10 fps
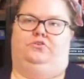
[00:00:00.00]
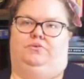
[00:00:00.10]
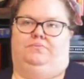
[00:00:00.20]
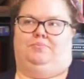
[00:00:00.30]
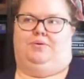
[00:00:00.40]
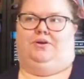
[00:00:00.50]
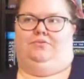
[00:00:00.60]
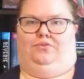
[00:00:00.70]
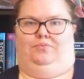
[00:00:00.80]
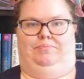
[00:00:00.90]
She was a part
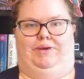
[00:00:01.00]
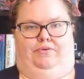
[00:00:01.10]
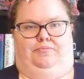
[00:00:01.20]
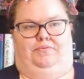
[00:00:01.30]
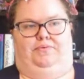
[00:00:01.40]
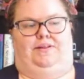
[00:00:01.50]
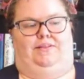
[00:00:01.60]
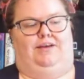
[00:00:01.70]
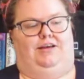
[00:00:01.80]
of this big group of friends.